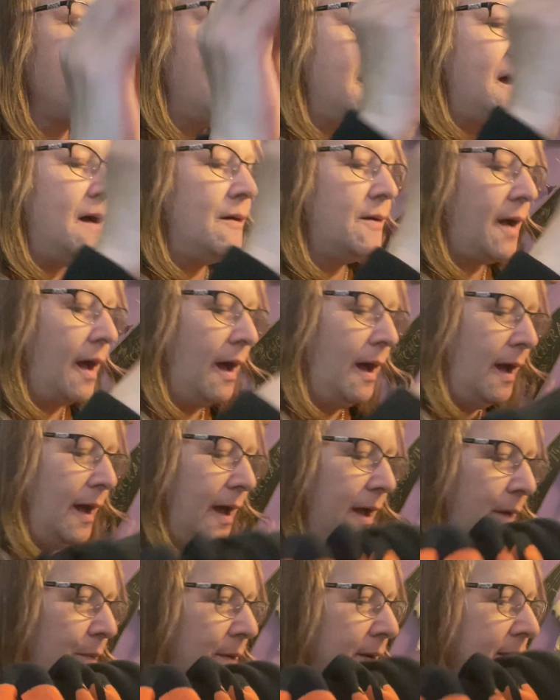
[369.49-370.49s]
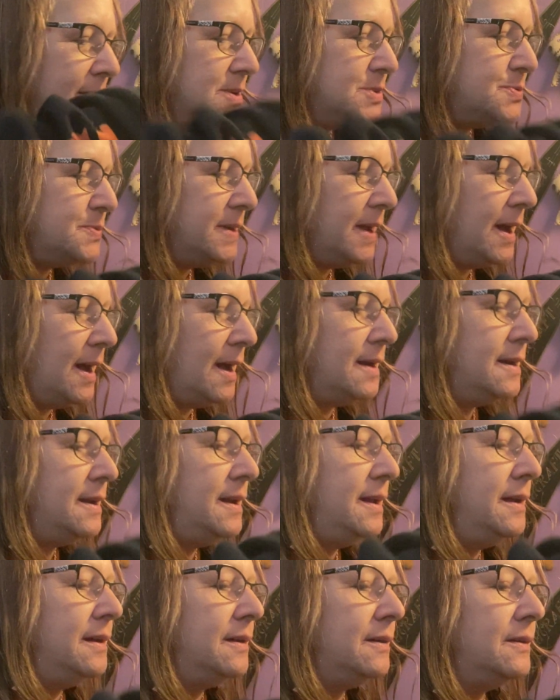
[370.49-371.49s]
Okay, what else we got in
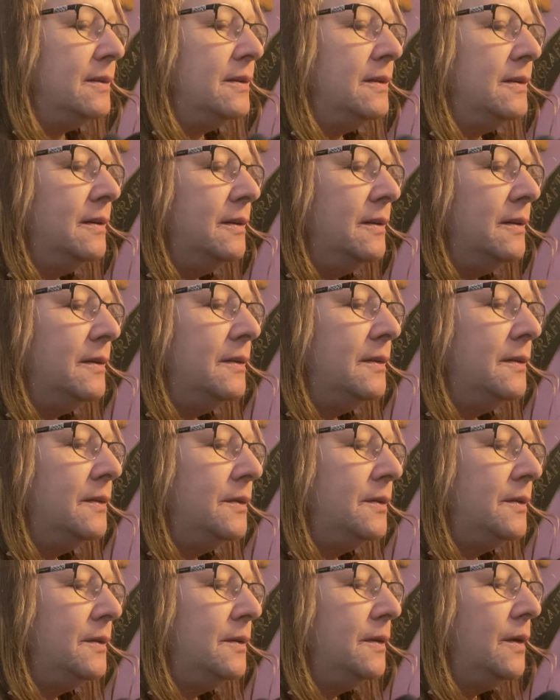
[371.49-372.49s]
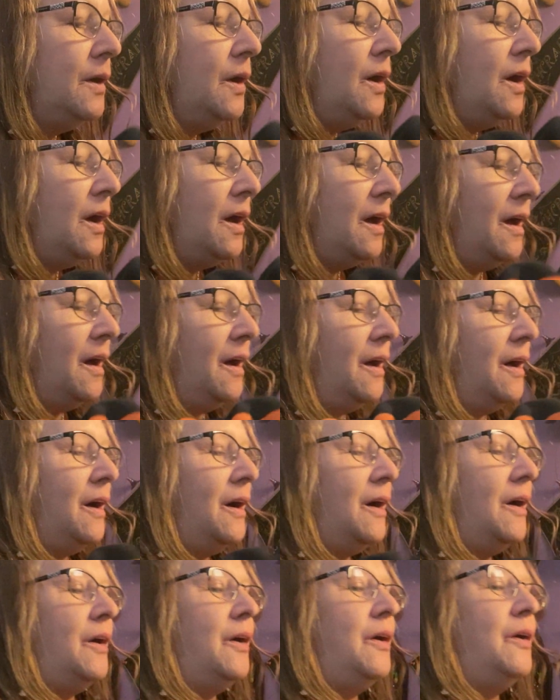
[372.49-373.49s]
here?
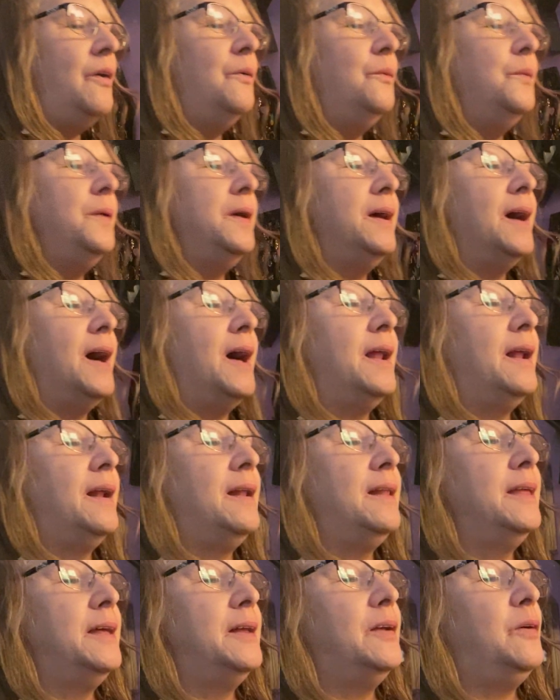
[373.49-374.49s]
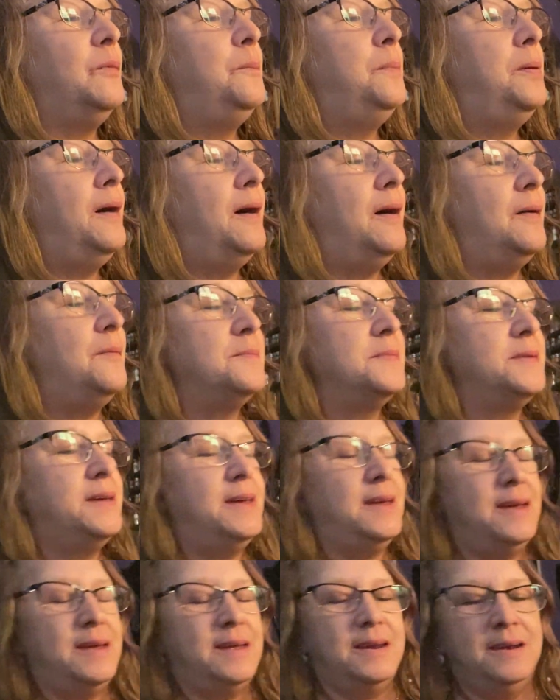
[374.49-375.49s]
Oh, we got a little
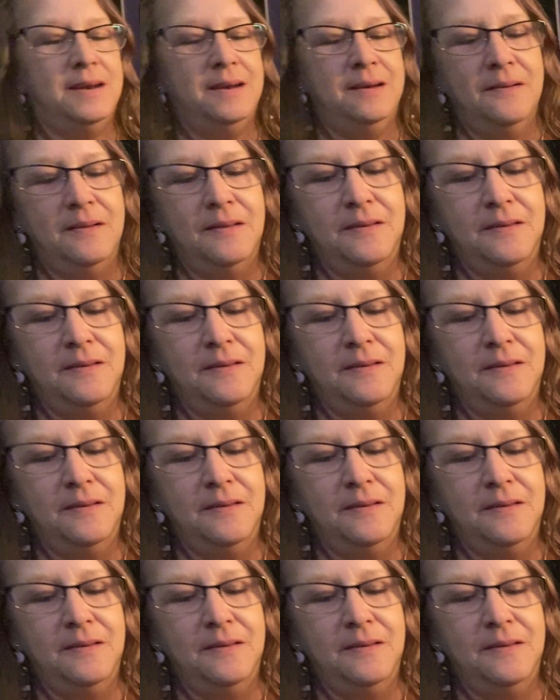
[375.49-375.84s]
pumpkin.